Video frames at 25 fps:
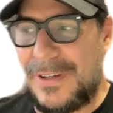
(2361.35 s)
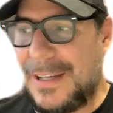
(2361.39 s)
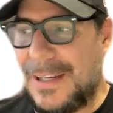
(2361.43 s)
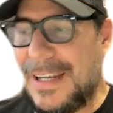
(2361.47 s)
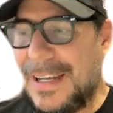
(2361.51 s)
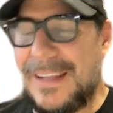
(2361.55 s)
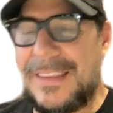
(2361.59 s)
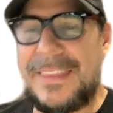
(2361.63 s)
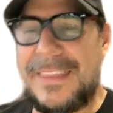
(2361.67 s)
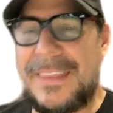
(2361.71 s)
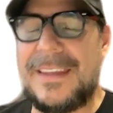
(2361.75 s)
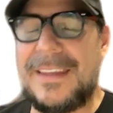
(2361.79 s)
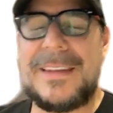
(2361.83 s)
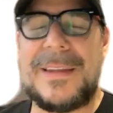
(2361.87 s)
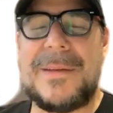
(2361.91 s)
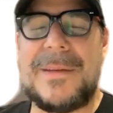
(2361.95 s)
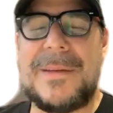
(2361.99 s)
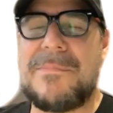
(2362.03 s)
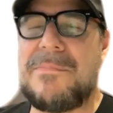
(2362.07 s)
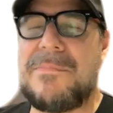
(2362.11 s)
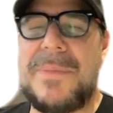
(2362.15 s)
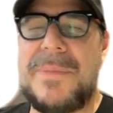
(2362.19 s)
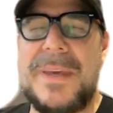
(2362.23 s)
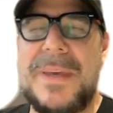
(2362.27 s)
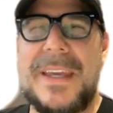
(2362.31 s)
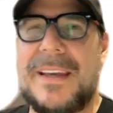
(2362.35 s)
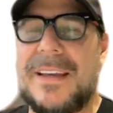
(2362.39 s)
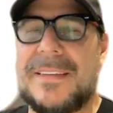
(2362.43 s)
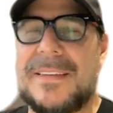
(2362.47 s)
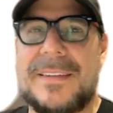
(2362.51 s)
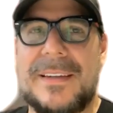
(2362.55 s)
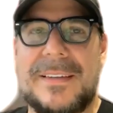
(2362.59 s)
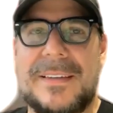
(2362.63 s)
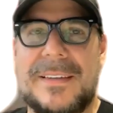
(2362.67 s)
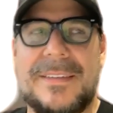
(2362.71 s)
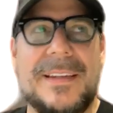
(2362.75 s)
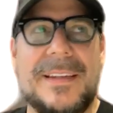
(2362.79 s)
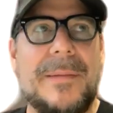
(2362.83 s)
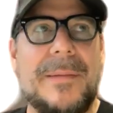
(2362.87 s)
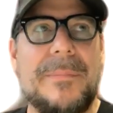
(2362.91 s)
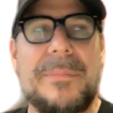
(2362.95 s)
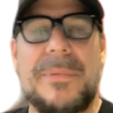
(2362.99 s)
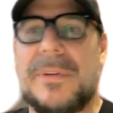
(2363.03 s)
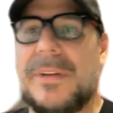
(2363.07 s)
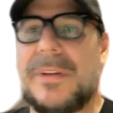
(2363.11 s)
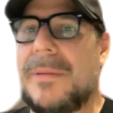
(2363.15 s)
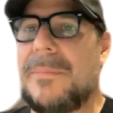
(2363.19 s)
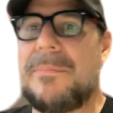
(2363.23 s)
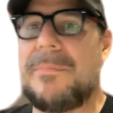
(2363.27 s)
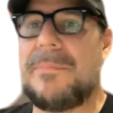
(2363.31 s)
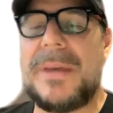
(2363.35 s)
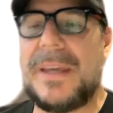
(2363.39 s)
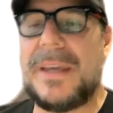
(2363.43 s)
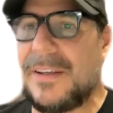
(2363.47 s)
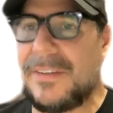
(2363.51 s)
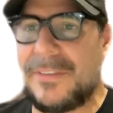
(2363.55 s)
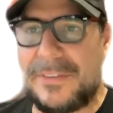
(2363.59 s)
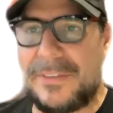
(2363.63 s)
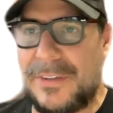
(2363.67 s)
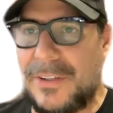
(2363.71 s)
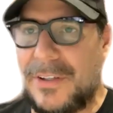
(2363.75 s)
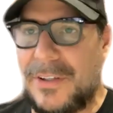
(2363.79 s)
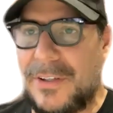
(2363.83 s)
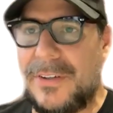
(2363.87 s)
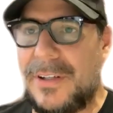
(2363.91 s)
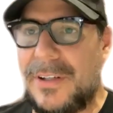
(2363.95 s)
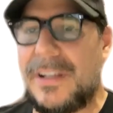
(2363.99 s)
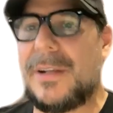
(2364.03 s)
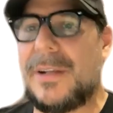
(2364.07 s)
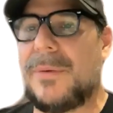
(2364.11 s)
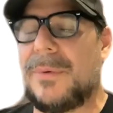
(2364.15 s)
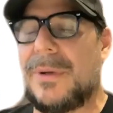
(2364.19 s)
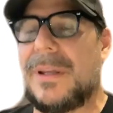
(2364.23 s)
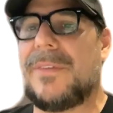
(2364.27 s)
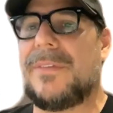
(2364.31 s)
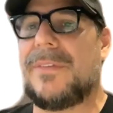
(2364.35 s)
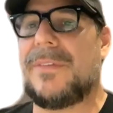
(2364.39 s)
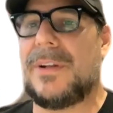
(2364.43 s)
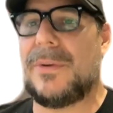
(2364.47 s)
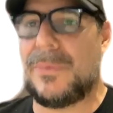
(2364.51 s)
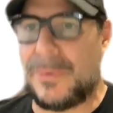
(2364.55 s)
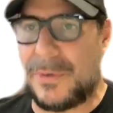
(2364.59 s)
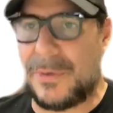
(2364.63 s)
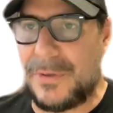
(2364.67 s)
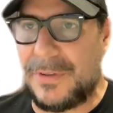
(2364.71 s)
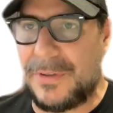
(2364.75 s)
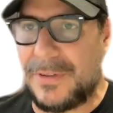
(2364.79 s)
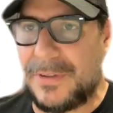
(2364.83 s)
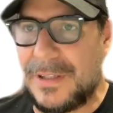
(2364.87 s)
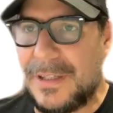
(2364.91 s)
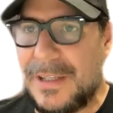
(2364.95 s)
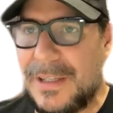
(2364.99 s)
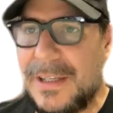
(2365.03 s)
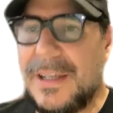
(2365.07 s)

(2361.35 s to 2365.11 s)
And I think the biggest example, the biggest learning that we have in the world,